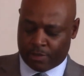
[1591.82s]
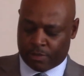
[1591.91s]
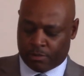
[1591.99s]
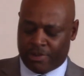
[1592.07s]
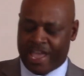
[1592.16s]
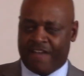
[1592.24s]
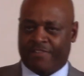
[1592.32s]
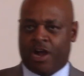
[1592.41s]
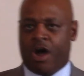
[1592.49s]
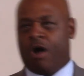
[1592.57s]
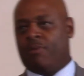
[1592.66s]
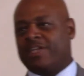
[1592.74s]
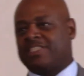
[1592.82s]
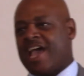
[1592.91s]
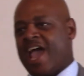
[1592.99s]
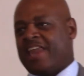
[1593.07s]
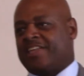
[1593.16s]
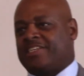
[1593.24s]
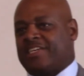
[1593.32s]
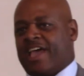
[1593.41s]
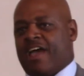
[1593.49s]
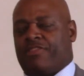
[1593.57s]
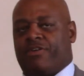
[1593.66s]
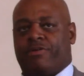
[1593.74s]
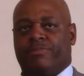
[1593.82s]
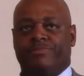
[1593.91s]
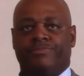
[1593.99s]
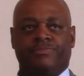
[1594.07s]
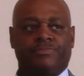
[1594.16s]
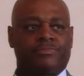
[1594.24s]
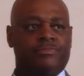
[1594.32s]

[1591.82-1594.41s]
We haven't always had it together.